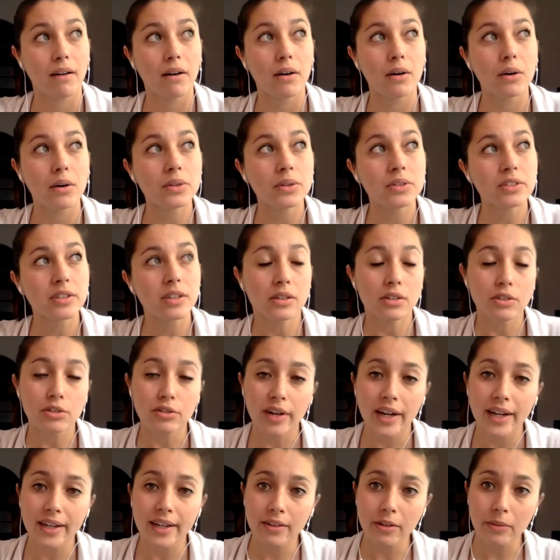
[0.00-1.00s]
Also
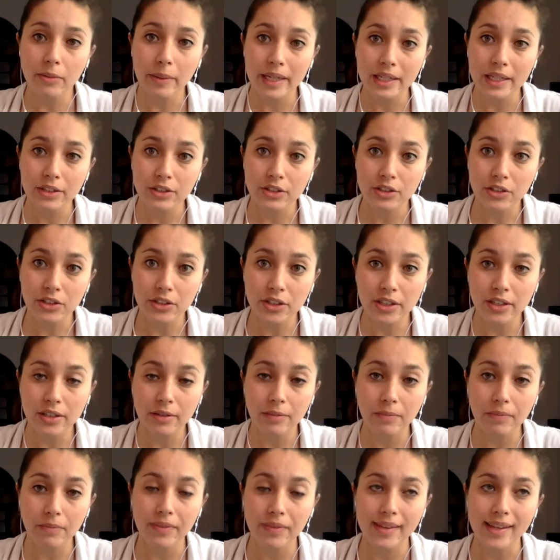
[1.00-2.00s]
try to make
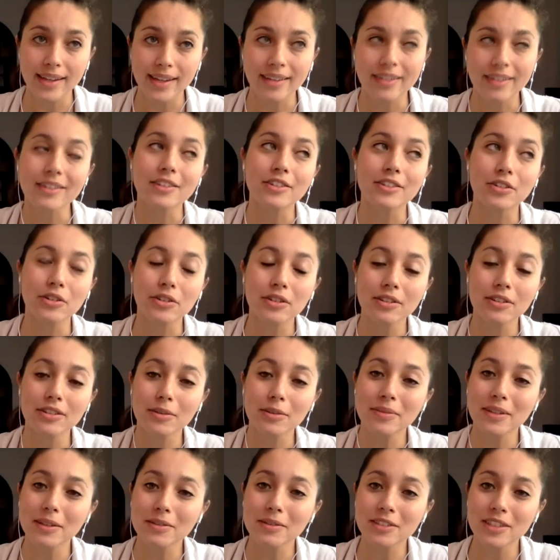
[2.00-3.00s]
sure, like,
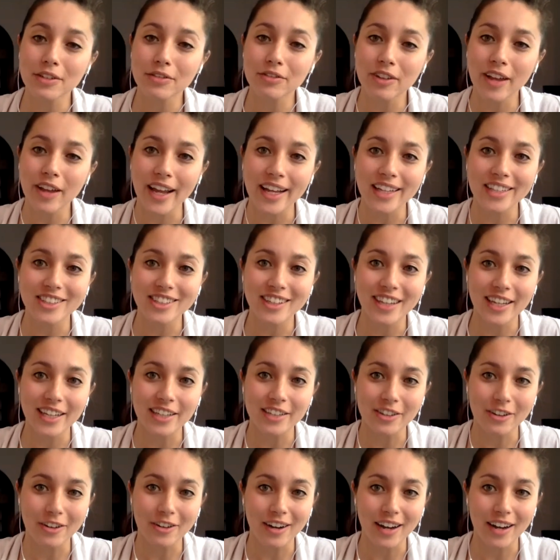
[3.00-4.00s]
sometimes you have to
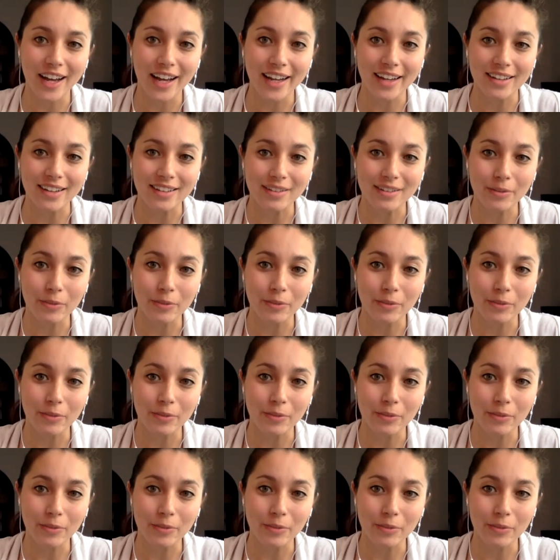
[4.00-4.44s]
educate your clients.